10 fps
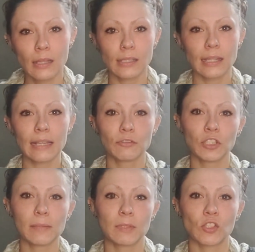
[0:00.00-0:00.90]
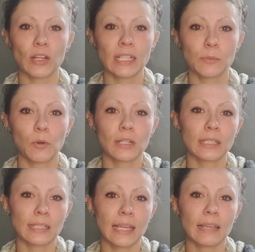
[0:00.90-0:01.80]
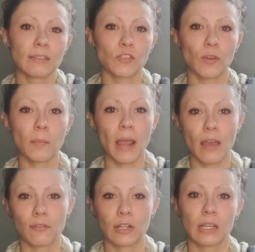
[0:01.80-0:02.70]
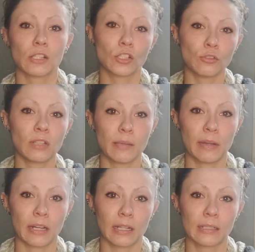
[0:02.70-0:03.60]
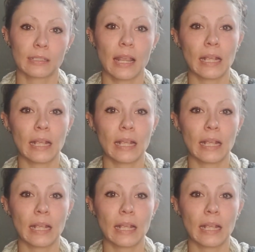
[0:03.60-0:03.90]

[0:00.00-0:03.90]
Slave ships transported slaves from Africa to the Americas,